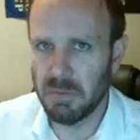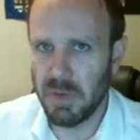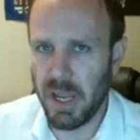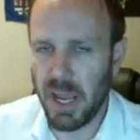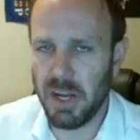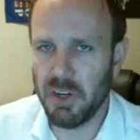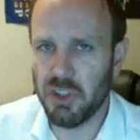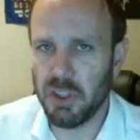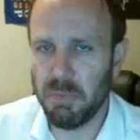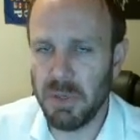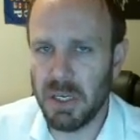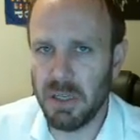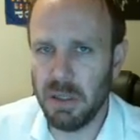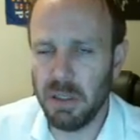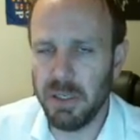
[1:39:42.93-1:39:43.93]
And it should be
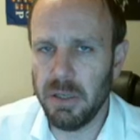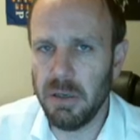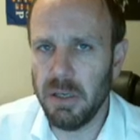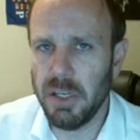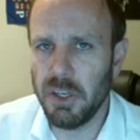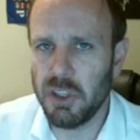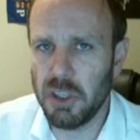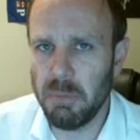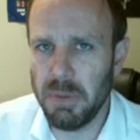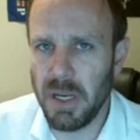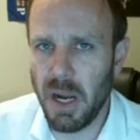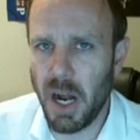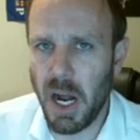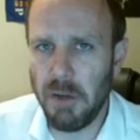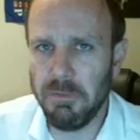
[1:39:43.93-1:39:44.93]
clear, it should be
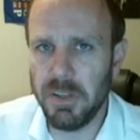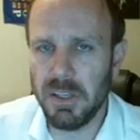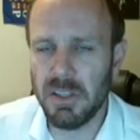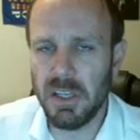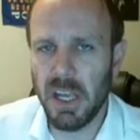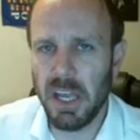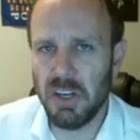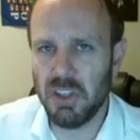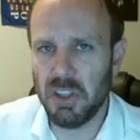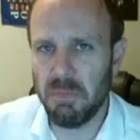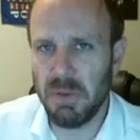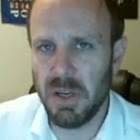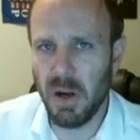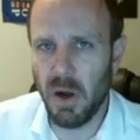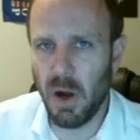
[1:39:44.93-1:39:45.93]
obvious, and it should
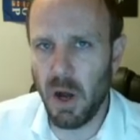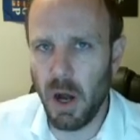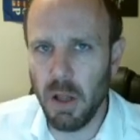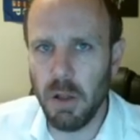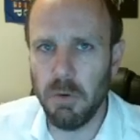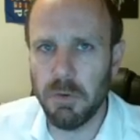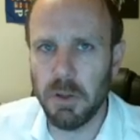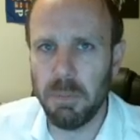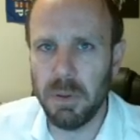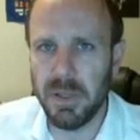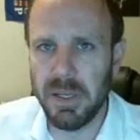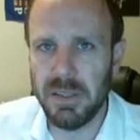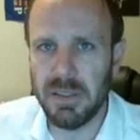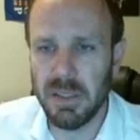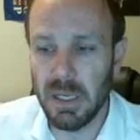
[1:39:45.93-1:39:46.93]
be all over the
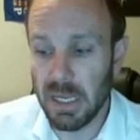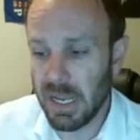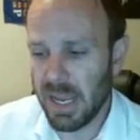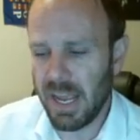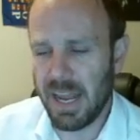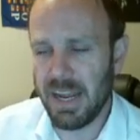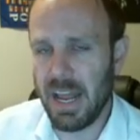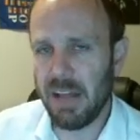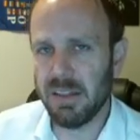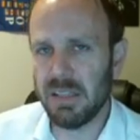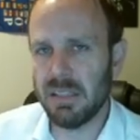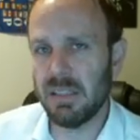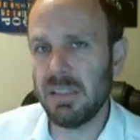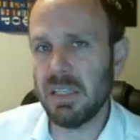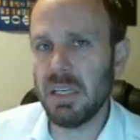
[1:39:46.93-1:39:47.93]
place. And now the
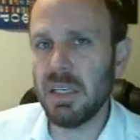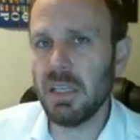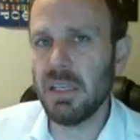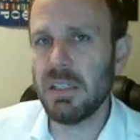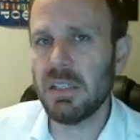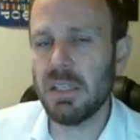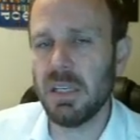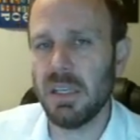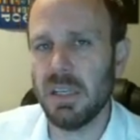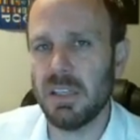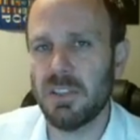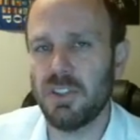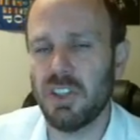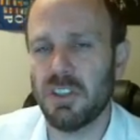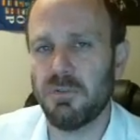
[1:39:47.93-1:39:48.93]
CDC
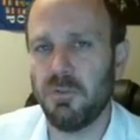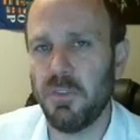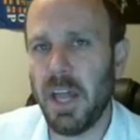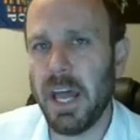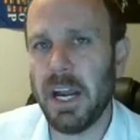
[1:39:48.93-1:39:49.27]
is just flat